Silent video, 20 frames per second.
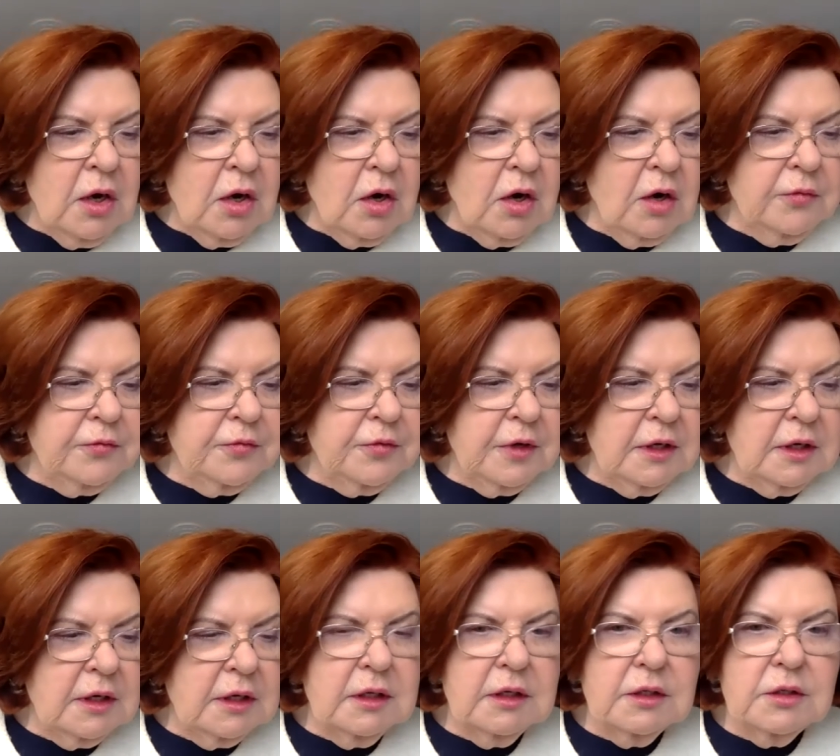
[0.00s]
of
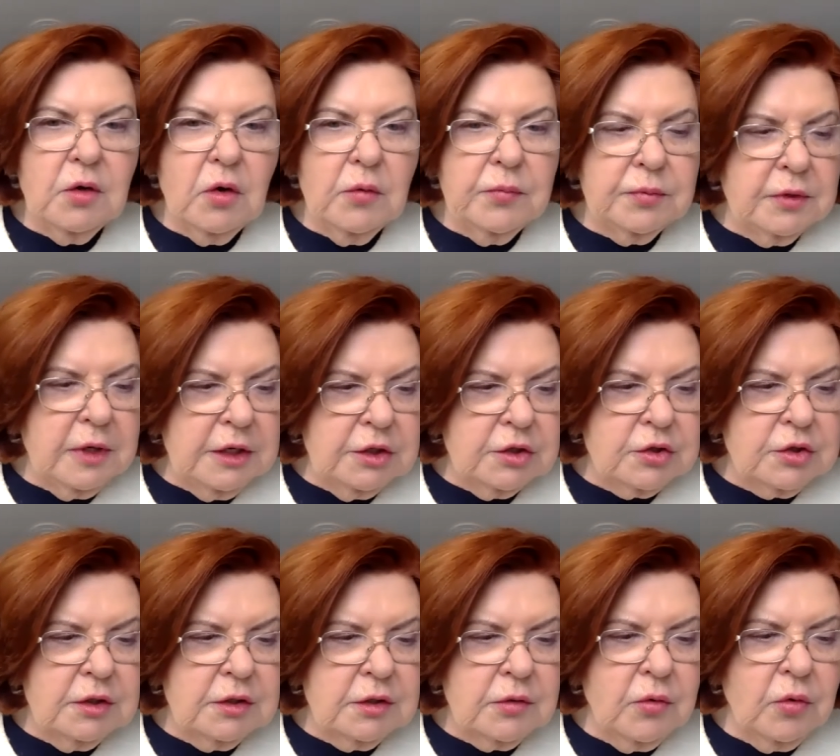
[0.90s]
the
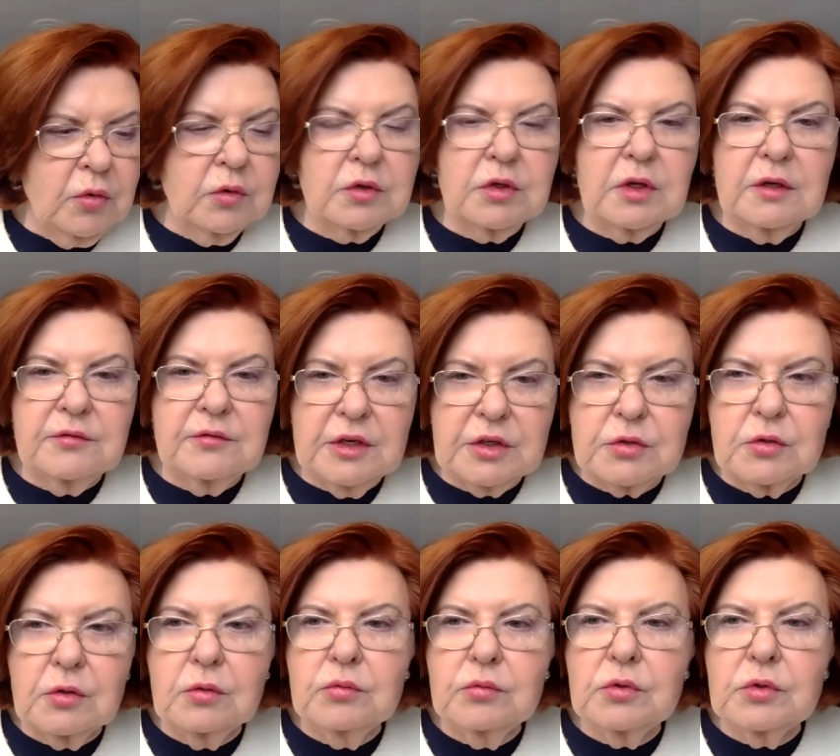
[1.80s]
operation called
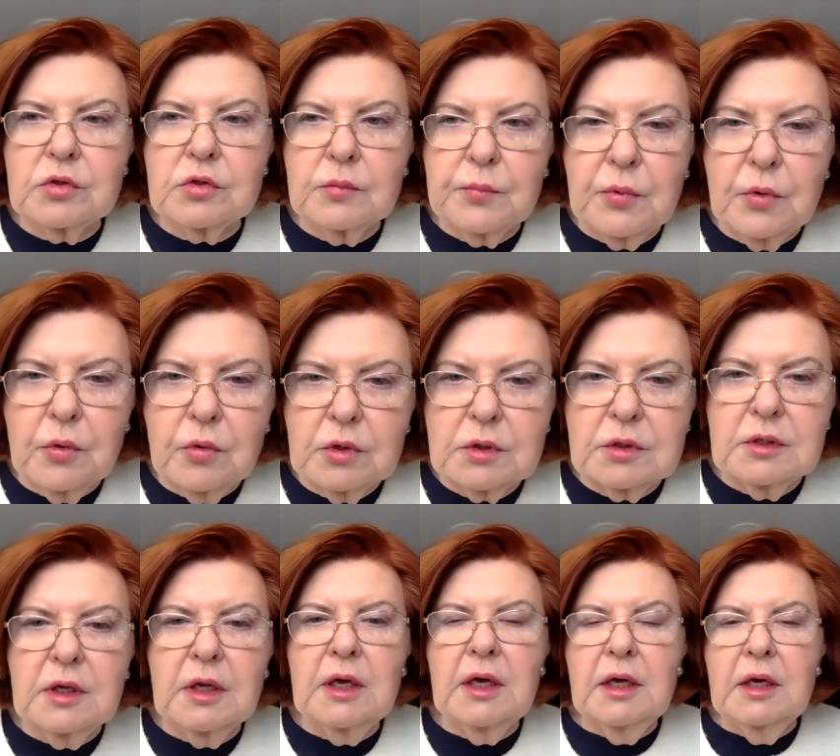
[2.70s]
Resolute Support,